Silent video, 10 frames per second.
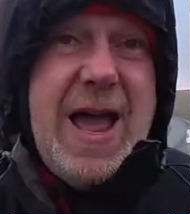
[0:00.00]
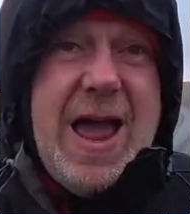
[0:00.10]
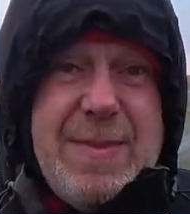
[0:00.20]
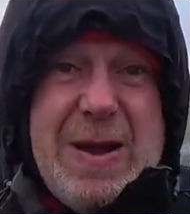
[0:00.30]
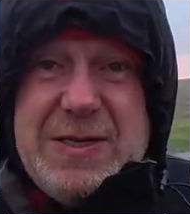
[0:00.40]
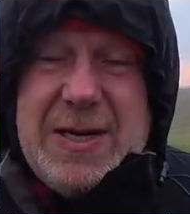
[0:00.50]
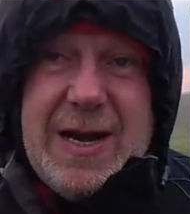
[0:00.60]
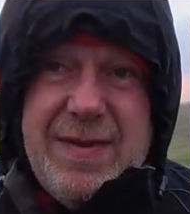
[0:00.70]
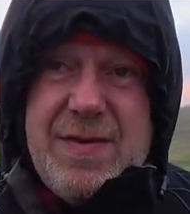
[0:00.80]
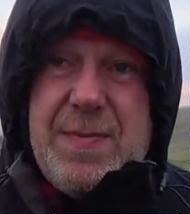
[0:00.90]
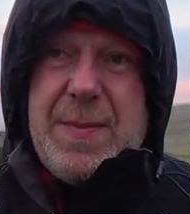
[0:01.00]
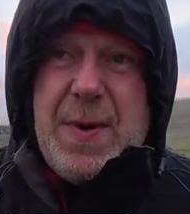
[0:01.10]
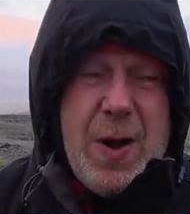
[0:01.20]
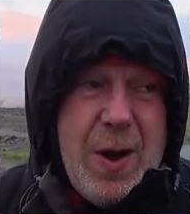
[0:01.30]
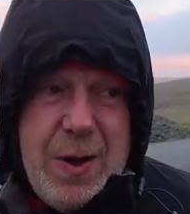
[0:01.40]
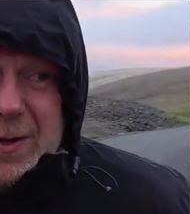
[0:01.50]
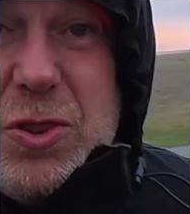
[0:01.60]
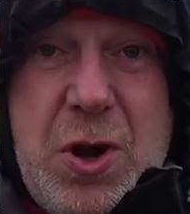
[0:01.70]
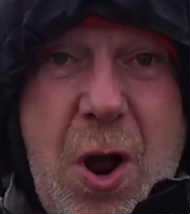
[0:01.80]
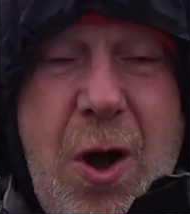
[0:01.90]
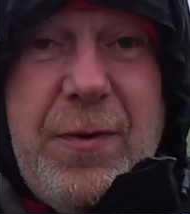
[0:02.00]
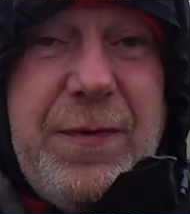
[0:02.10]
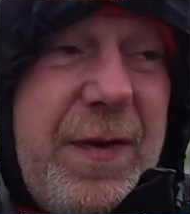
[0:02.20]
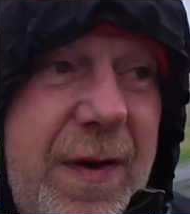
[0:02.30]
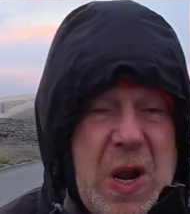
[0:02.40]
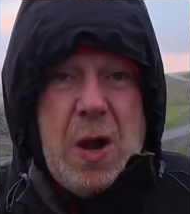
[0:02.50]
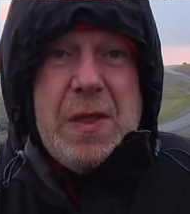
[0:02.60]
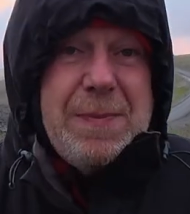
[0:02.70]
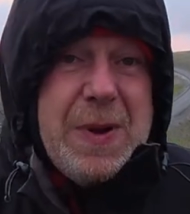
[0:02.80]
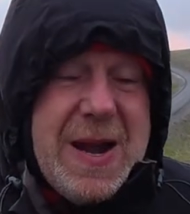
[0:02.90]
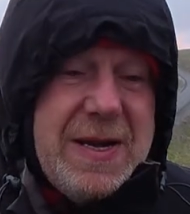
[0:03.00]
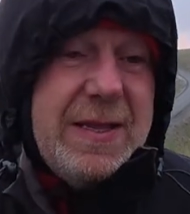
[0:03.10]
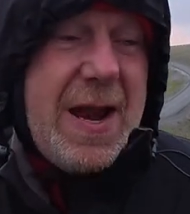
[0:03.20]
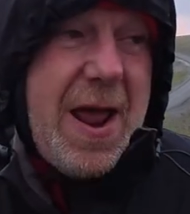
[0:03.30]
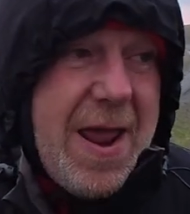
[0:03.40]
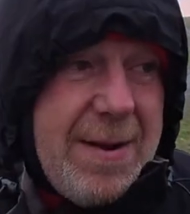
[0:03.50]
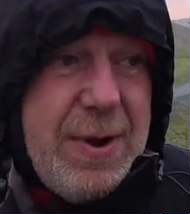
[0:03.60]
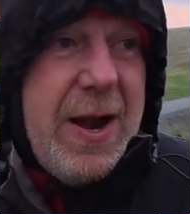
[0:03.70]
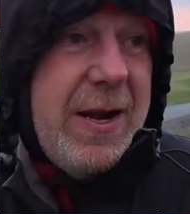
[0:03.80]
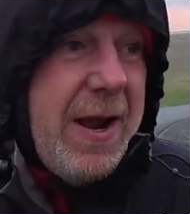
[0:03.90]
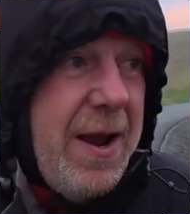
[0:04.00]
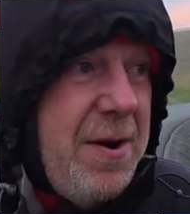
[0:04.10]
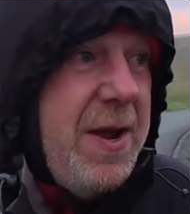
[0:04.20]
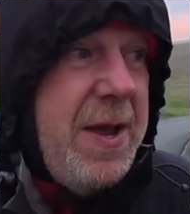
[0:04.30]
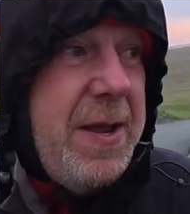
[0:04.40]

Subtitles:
can't imagine I'll ever be more north on the planet than I am right now.